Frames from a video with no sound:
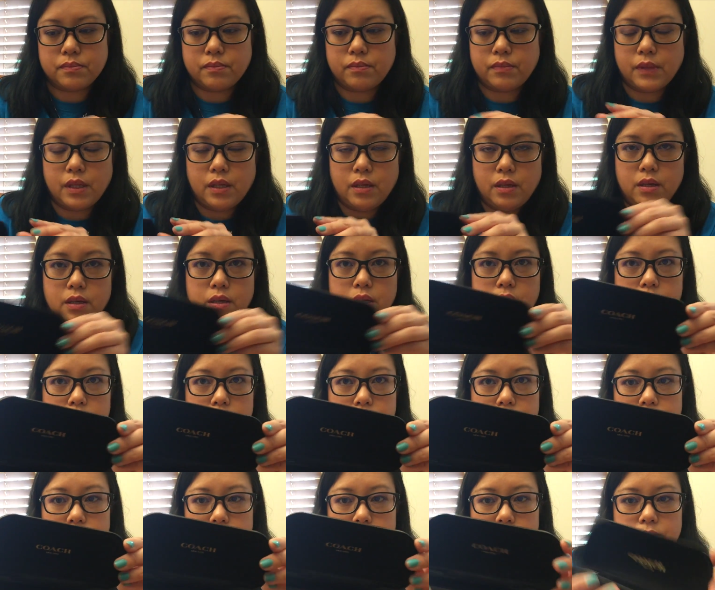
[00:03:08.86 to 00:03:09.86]

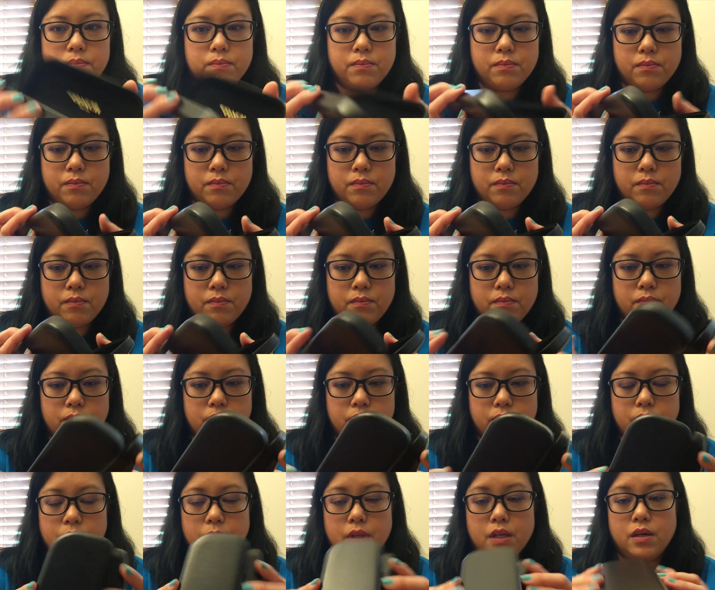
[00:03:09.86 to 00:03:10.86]

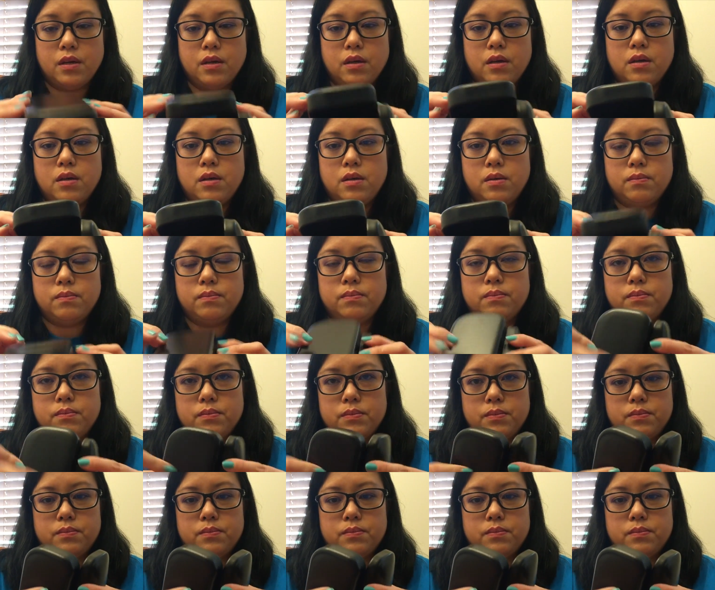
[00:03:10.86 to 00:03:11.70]
[no speech]